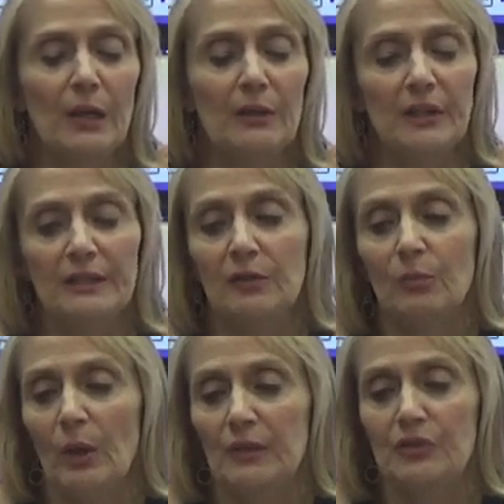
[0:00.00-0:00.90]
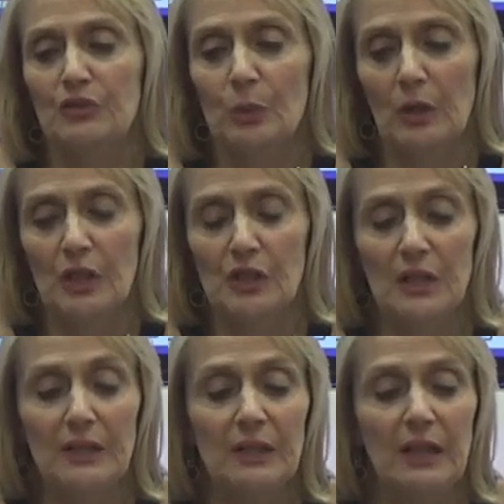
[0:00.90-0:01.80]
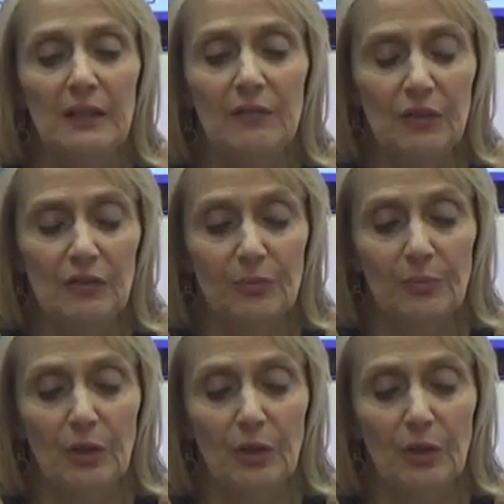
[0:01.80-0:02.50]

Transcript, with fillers: Whatever I didn't went into storage. And at the end of this,